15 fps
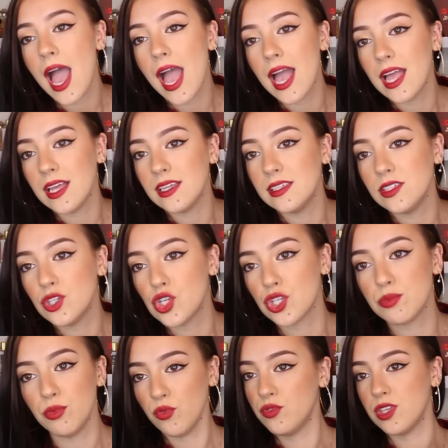and
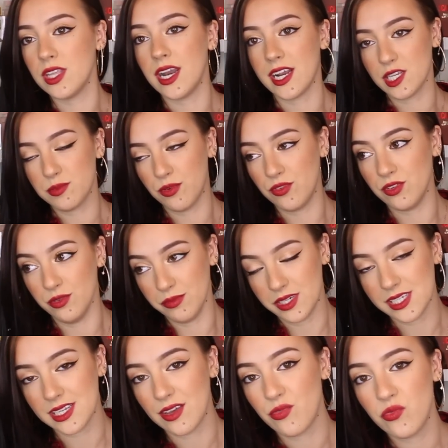just move to the next perfume,
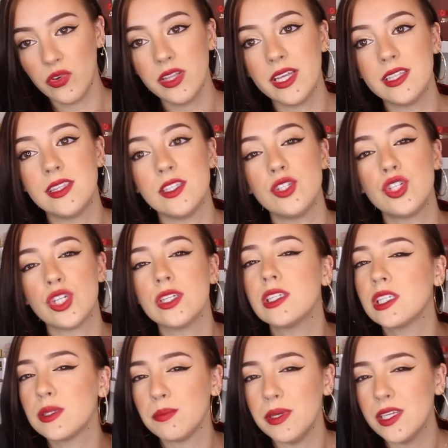because I feel like this
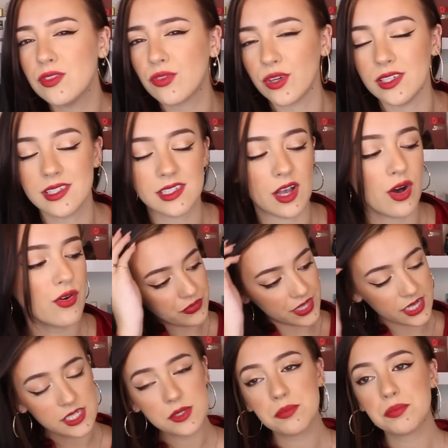just speaks for itself.
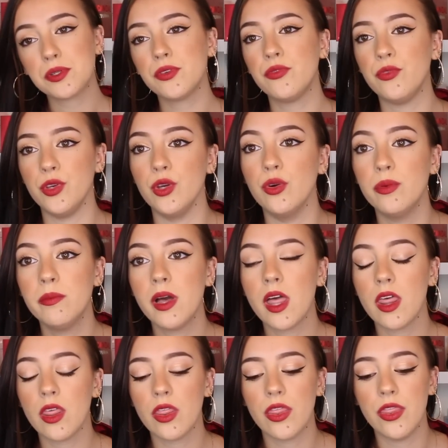This perfume,
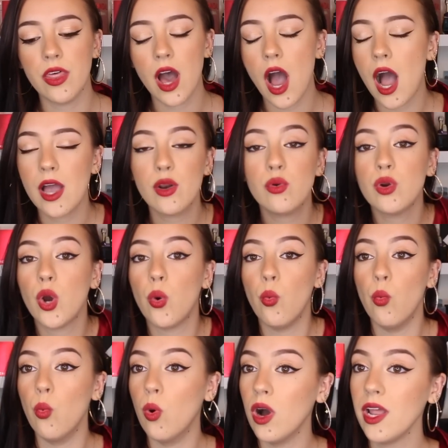that I don't know
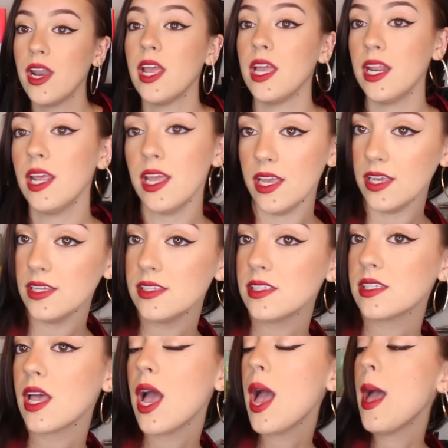what it
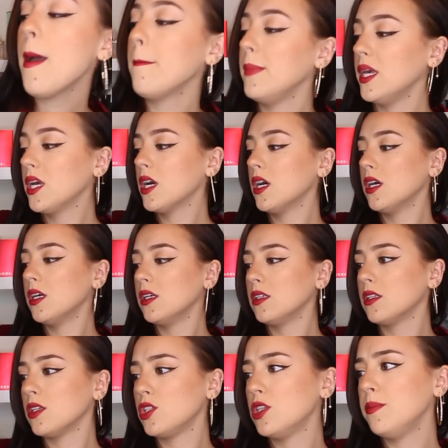is,
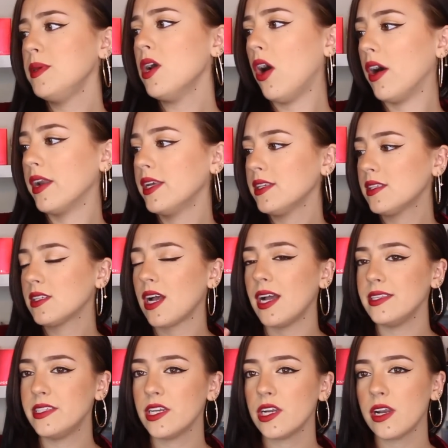because to be honest,
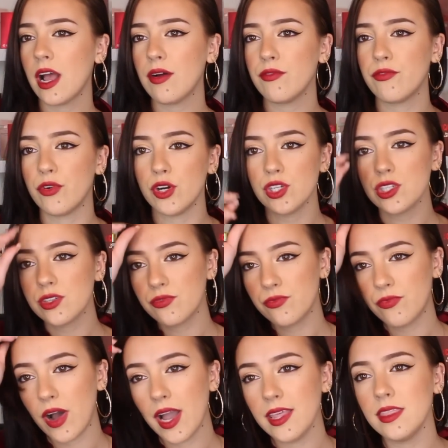I didn't at first
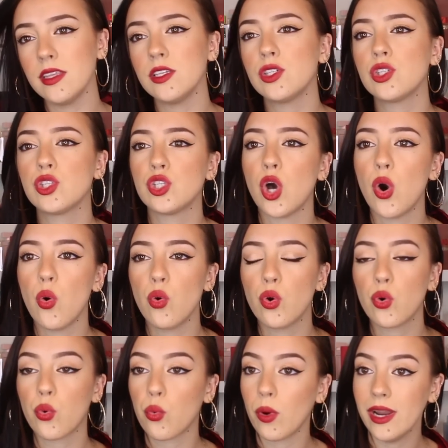find this so
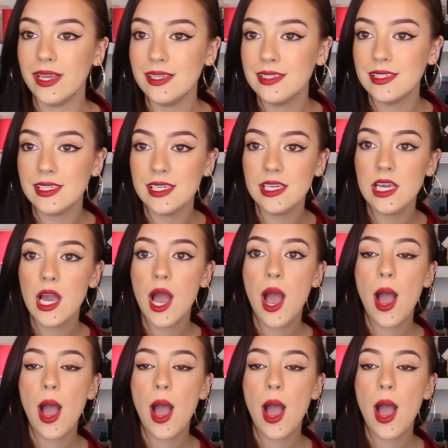crazy.